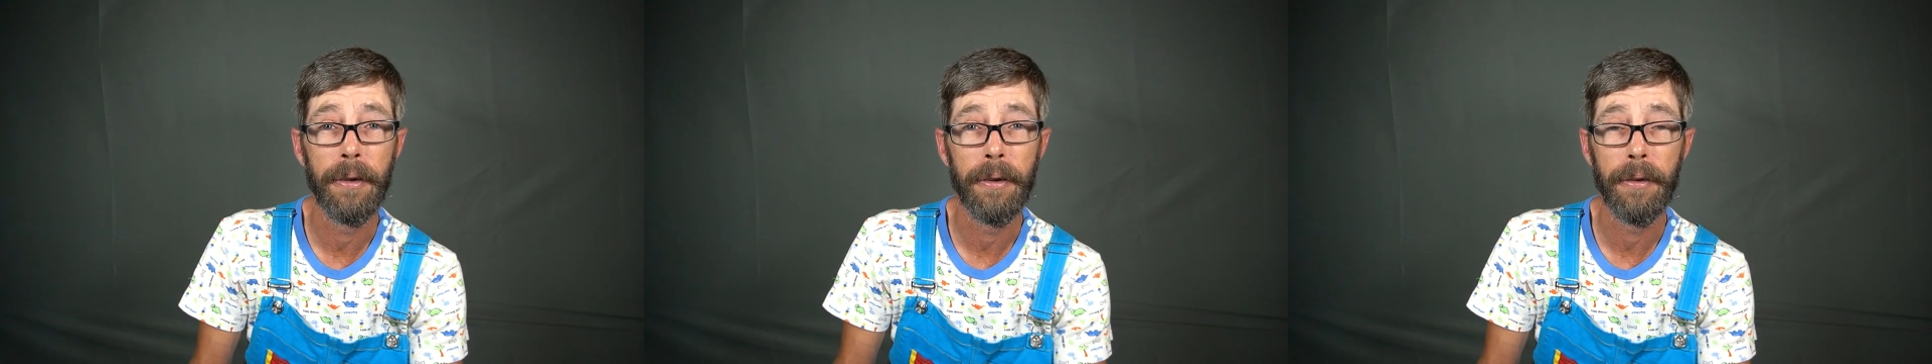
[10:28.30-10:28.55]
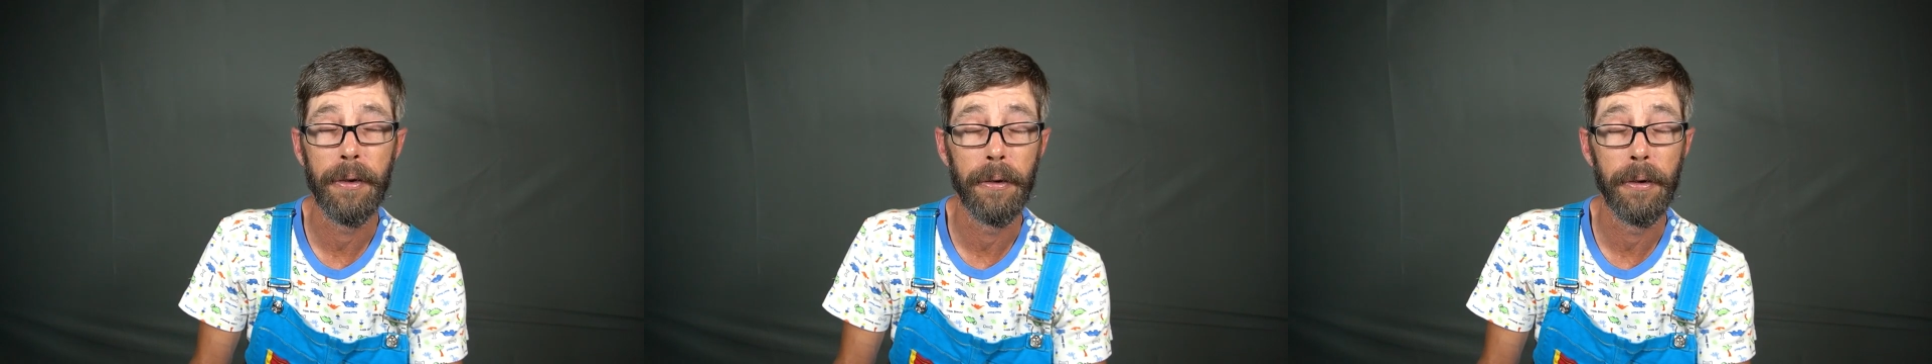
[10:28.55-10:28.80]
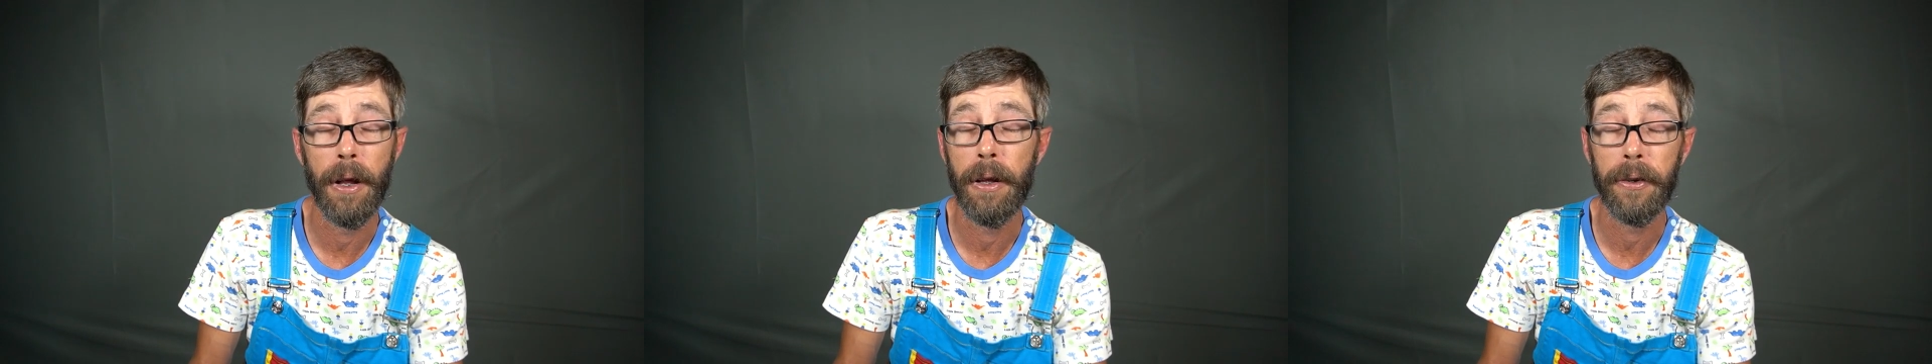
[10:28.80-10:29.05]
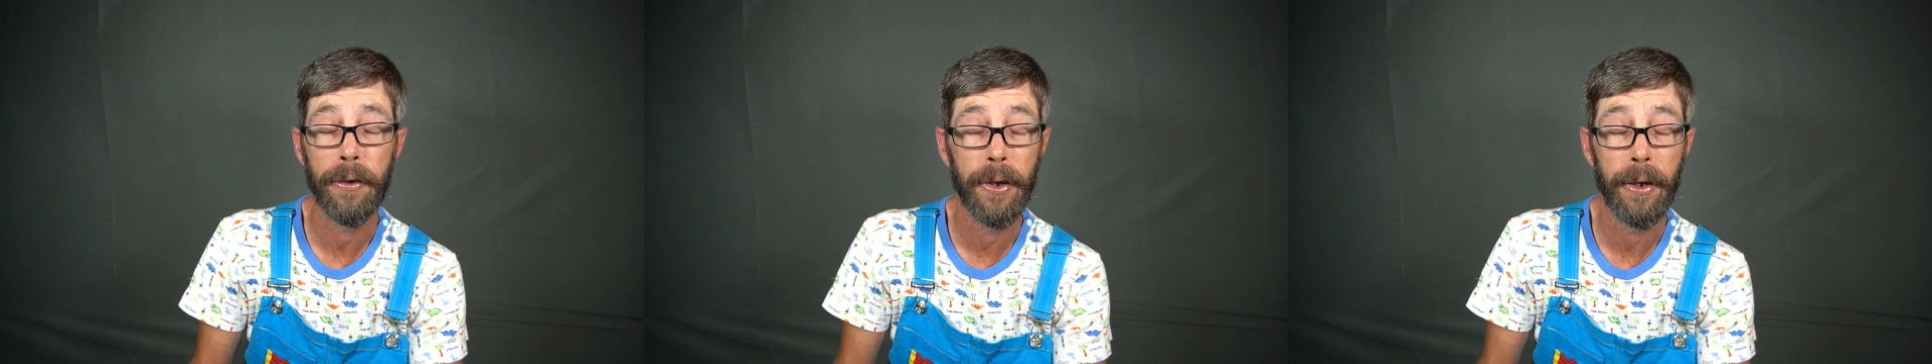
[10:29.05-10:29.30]

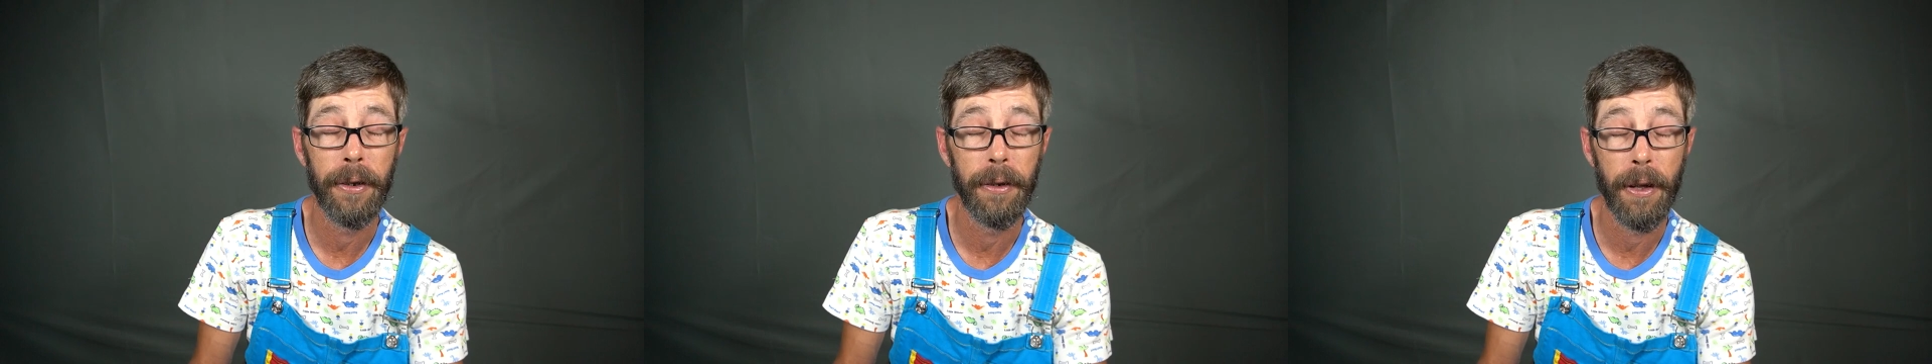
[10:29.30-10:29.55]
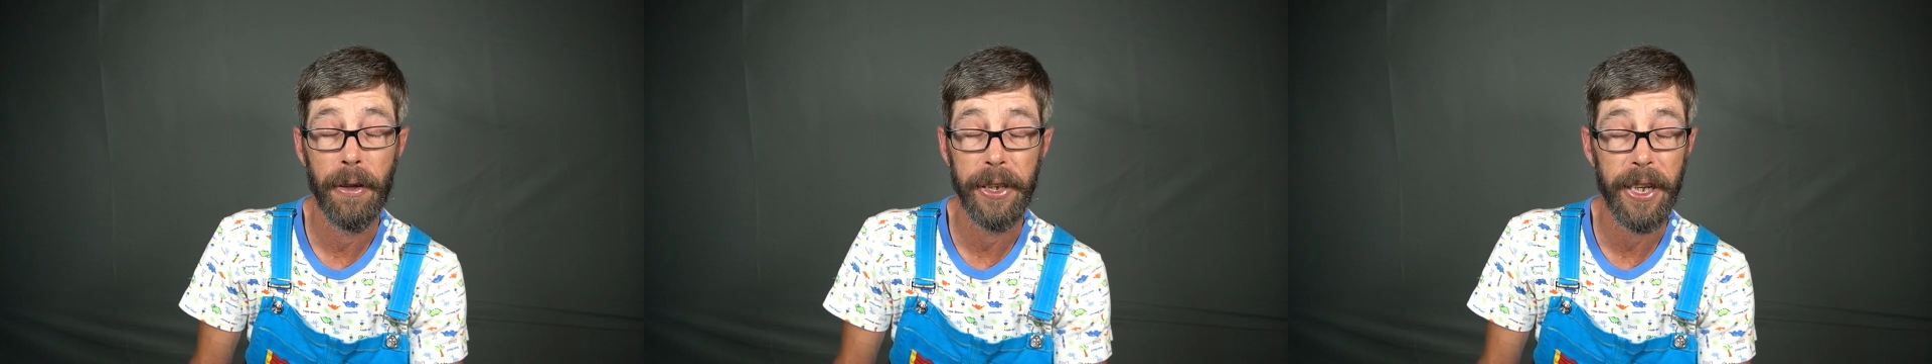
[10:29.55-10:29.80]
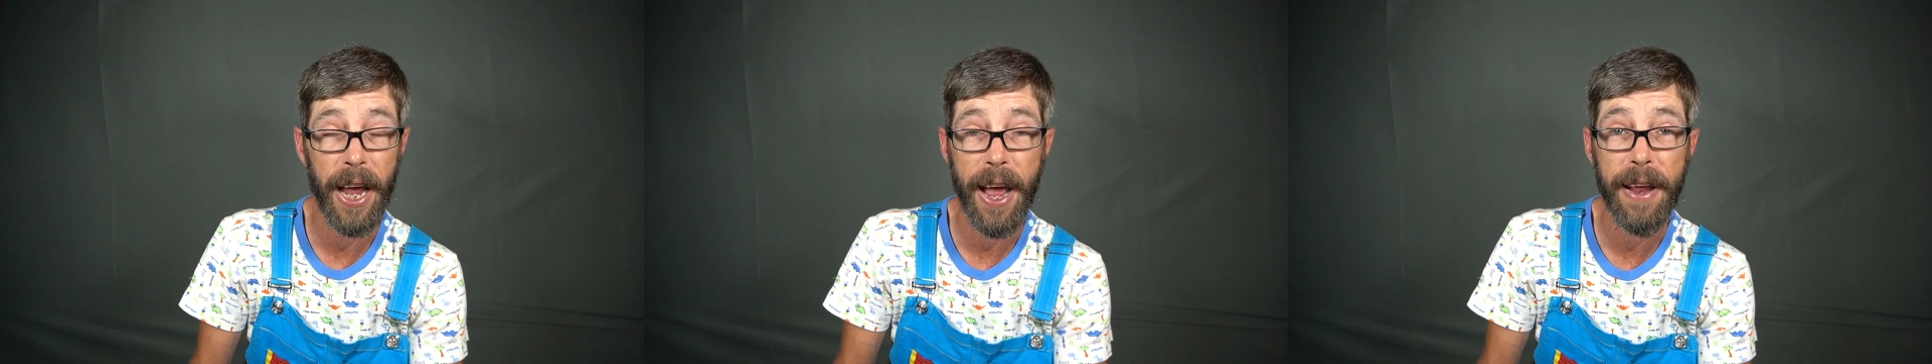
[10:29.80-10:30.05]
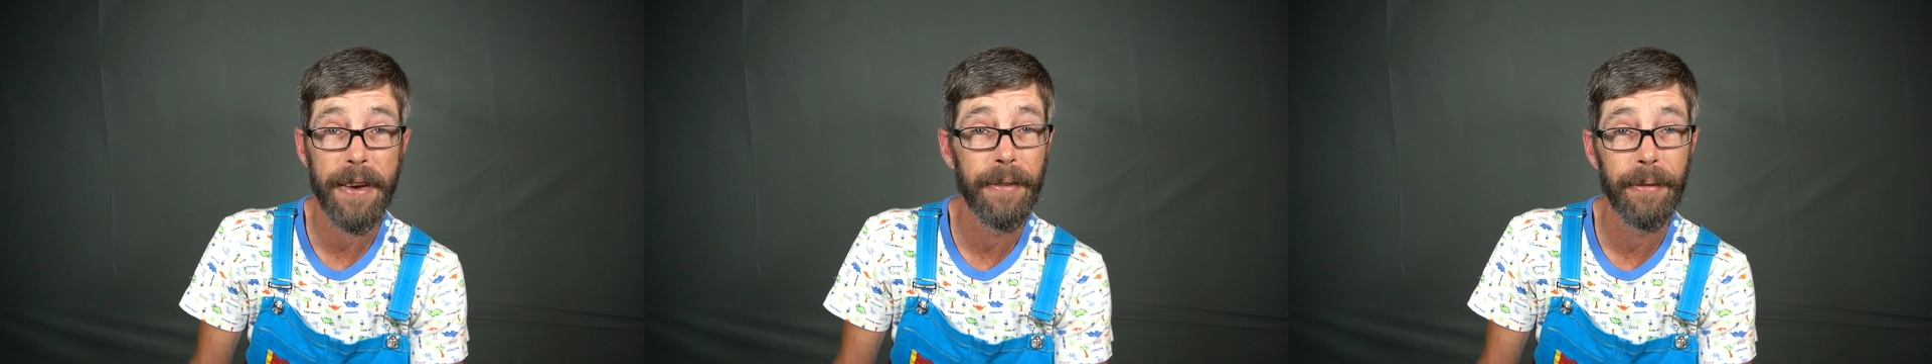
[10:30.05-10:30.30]
little lollycat.